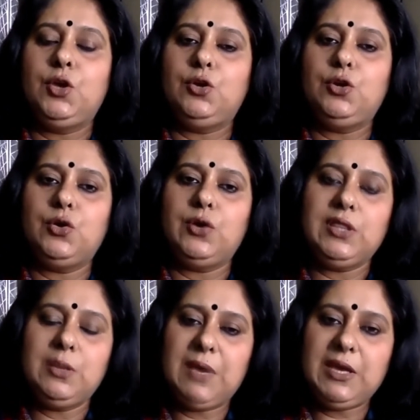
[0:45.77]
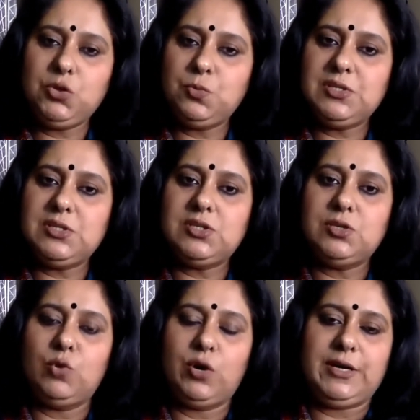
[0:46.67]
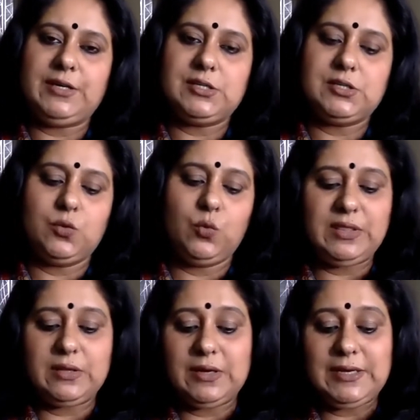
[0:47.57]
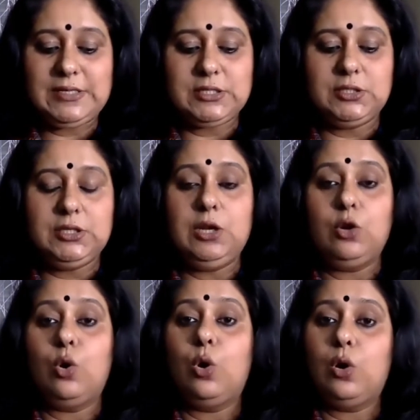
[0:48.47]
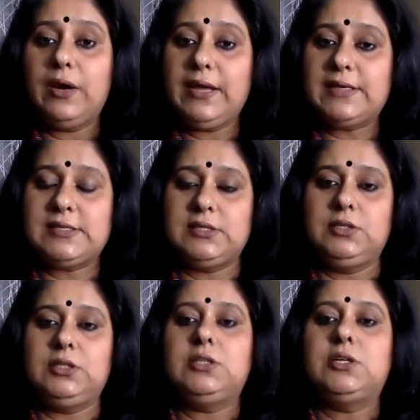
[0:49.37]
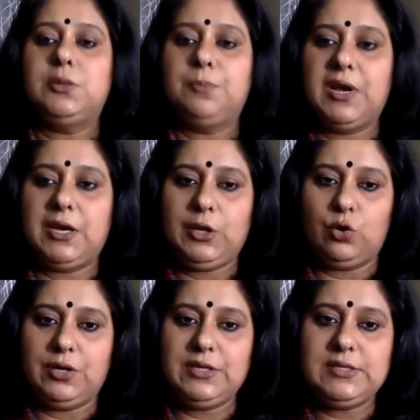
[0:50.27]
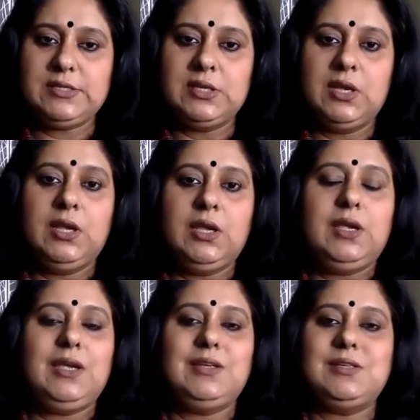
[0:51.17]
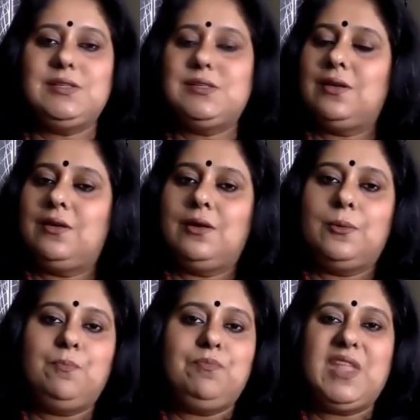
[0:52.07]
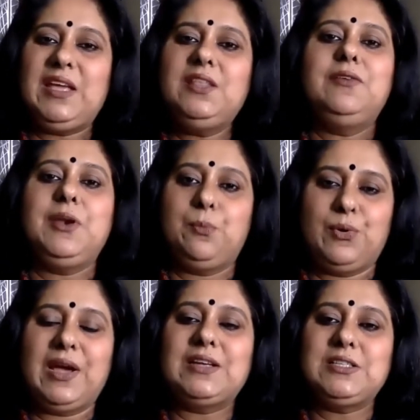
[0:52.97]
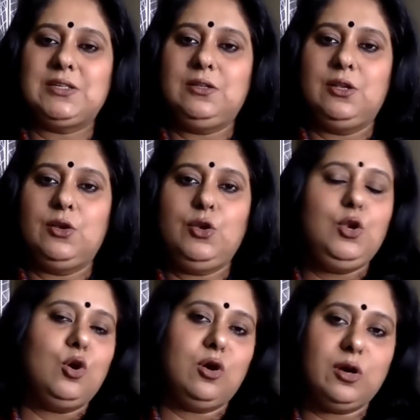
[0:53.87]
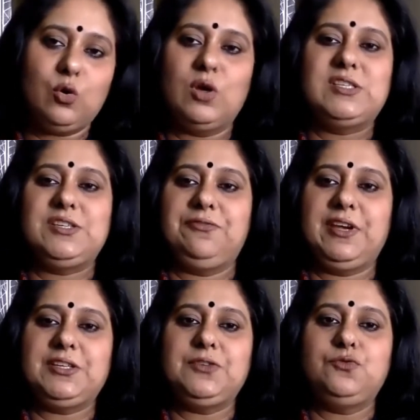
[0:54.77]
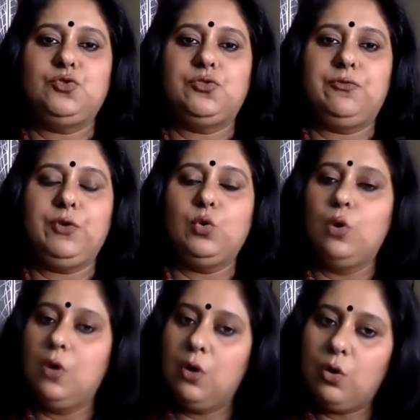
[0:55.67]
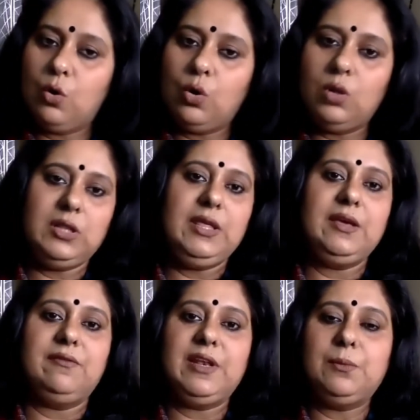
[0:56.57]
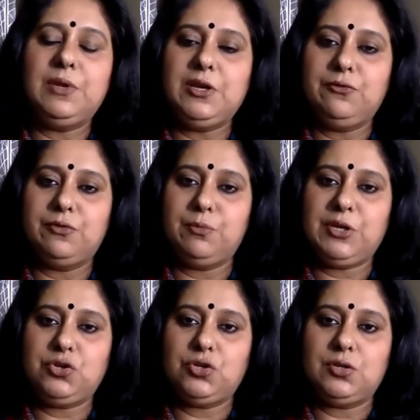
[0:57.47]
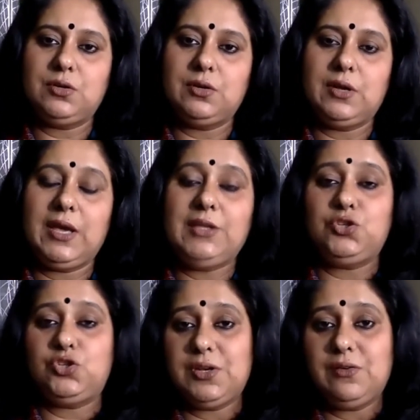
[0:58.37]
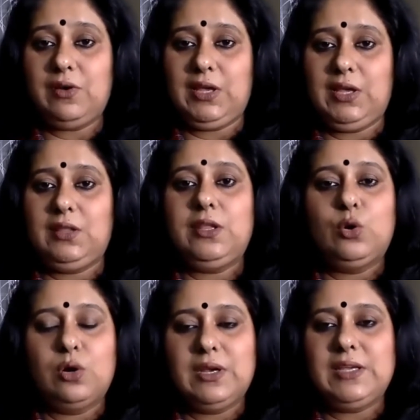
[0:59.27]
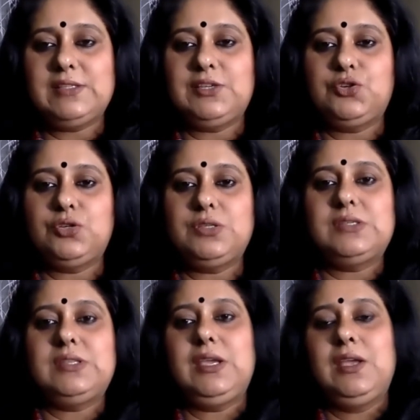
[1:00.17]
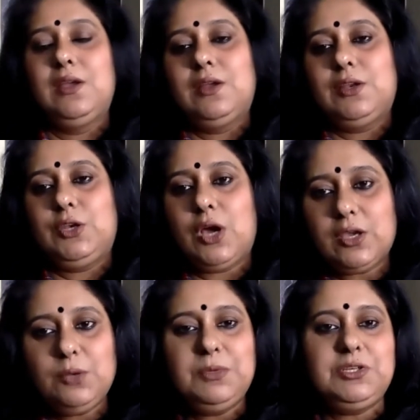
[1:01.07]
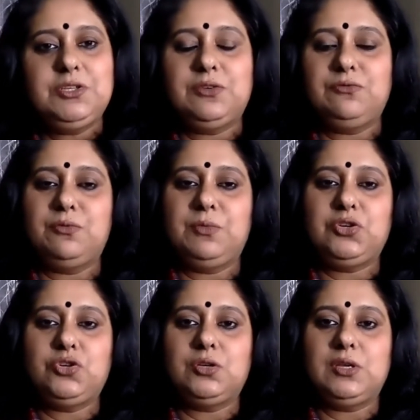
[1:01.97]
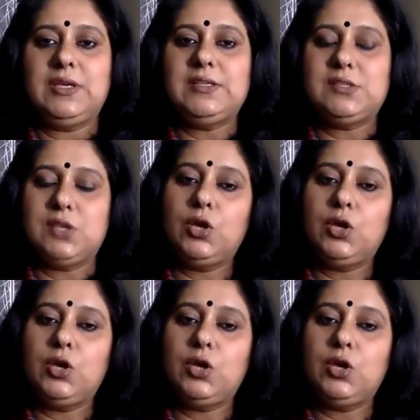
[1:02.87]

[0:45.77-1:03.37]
During the management system audits, whether internal or external third-party audits, it is neither very practical nor cost-effective to review all the available information. And generally in the organizations, the documented information is